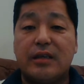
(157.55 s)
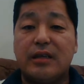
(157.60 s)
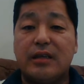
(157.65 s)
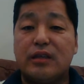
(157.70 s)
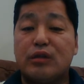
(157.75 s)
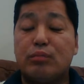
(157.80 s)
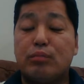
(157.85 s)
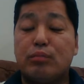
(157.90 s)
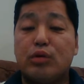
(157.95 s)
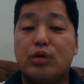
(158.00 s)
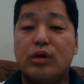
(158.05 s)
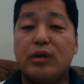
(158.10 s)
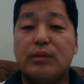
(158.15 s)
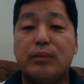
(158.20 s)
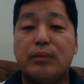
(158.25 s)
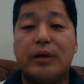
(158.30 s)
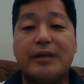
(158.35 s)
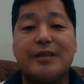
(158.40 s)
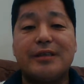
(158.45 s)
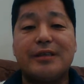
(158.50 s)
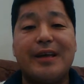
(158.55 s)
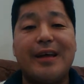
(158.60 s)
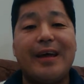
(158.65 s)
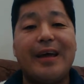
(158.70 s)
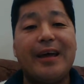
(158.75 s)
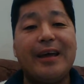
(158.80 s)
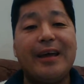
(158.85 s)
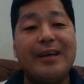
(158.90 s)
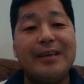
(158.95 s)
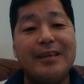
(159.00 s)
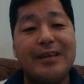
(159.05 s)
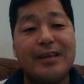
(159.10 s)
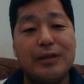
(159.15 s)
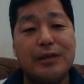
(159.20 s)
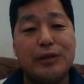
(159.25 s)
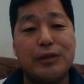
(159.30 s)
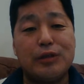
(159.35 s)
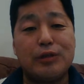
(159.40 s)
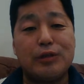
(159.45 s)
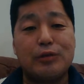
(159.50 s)
it's pretty much any
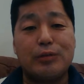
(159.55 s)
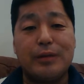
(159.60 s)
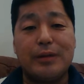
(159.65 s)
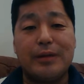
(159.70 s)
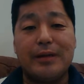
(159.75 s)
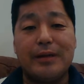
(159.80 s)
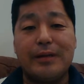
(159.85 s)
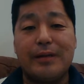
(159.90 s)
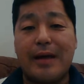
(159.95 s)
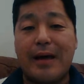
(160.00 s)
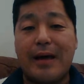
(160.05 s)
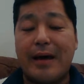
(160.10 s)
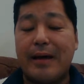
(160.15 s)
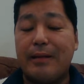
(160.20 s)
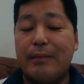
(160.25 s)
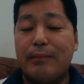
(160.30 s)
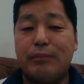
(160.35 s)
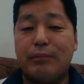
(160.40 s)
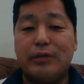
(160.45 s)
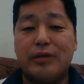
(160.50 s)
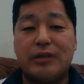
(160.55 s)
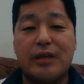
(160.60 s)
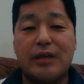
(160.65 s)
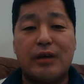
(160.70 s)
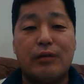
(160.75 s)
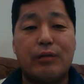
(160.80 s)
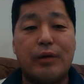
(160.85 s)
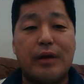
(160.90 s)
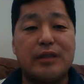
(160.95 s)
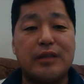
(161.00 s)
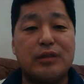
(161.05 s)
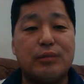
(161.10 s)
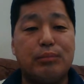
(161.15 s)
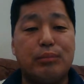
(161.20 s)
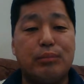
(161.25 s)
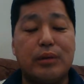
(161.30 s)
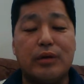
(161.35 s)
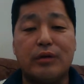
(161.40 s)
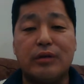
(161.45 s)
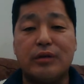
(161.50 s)
industry that generates
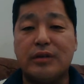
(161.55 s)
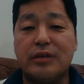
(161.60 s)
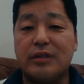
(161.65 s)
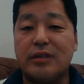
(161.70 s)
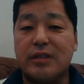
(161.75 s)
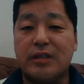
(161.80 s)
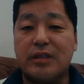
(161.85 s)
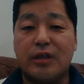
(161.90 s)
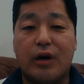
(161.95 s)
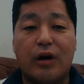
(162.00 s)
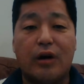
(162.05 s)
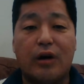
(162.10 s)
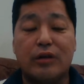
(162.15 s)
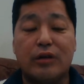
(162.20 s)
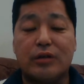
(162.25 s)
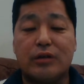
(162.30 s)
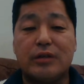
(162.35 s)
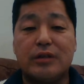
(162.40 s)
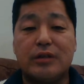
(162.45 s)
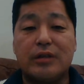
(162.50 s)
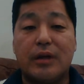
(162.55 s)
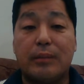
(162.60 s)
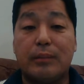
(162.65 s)
billions of dollars.